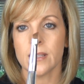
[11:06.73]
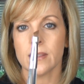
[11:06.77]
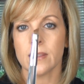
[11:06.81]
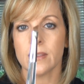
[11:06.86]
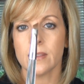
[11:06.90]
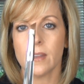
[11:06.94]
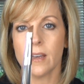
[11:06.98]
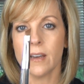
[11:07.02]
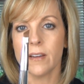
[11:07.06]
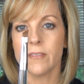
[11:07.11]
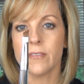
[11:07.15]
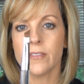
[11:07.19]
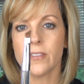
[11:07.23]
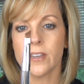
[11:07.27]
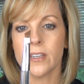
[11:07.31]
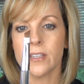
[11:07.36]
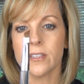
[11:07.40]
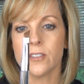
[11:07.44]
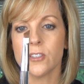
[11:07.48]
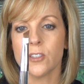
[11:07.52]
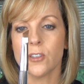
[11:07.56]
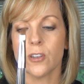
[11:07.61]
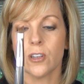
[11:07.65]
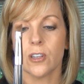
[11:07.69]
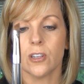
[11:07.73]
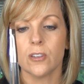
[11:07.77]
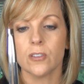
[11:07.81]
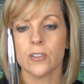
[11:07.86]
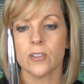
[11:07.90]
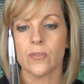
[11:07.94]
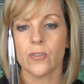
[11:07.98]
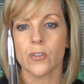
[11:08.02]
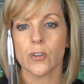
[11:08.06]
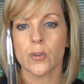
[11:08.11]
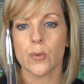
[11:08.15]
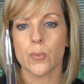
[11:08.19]
Love this. You could use
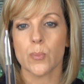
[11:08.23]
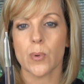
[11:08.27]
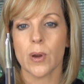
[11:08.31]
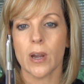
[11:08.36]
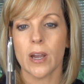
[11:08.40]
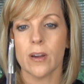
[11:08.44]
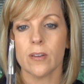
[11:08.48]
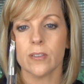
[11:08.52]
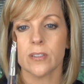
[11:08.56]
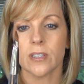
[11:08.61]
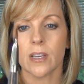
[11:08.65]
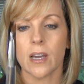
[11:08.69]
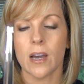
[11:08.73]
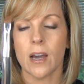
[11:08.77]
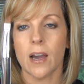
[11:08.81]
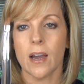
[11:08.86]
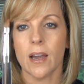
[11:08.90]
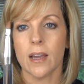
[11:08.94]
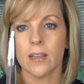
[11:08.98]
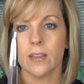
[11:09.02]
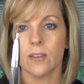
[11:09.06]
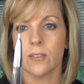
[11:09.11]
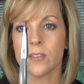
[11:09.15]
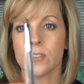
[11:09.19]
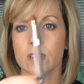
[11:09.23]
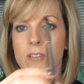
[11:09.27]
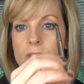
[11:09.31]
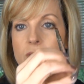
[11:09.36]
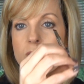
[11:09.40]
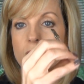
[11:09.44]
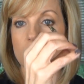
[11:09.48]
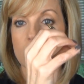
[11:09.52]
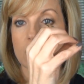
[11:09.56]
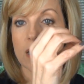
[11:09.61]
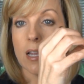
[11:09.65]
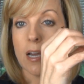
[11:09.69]
it for your brows. I use it
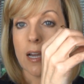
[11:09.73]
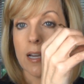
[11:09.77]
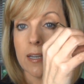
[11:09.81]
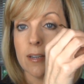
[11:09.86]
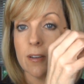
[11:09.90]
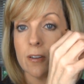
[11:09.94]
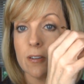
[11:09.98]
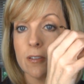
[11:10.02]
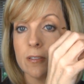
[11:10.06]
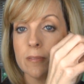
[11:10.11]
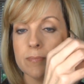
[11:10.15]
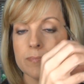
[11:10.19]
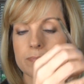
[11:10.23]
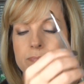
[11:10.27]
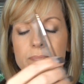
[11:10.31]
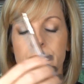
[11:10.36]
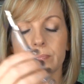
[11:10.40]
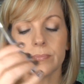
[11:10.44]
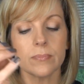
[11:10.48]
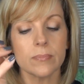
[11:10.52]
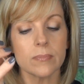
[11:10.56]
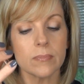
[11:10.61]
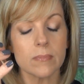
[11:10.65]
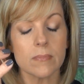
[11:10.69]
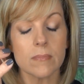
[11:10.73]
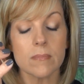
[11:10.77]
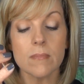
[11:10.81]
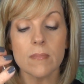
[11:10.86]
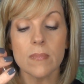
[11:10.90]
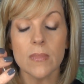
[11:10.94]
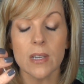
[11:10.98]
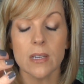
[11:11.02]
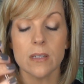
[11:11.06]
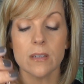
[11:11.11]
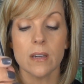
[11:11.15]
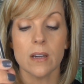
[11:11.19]
for liner.
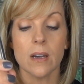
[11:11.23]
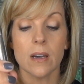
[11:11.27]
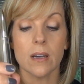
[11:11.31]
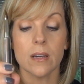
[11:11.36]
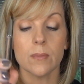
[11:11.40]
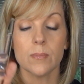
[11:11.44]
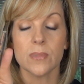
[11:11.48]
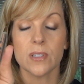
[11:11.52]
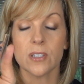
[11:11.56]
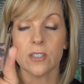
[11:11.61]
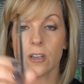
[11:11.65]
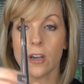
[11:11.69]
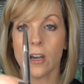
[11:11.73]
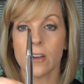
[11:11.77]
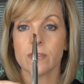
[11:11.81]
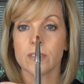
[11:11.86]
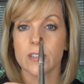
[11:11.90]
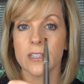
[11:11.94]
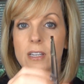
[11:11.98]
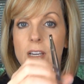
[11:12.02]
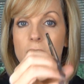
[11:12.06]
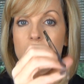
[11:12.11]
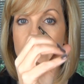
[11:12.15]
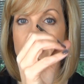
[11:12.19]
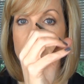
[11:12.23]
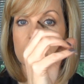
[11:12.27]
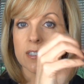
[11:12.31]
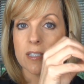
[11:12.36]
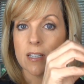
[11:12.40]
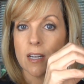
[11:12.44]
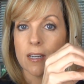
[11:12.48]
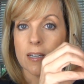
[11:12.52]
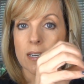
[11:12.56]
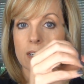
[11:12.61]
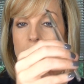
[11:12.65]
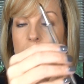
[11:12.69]
Soft enough, does
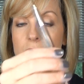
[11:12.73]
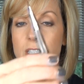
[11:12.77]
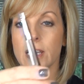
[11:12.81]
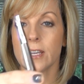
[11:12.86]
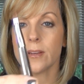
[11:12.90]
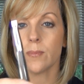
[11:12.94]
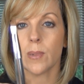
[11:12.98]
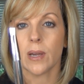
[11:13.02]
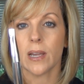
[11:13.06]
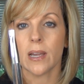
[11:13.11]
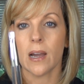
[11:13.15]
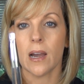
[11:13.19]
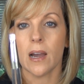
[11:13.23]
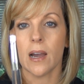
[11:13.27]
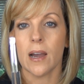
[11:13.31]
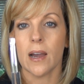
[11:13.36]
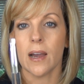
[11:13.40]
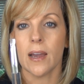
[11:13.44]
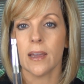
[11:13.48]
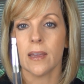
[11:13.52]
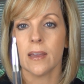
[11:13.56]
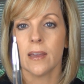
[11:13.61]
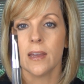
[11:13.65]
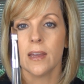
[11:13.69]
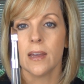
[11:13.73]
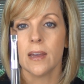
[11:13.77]
not irritate my eye.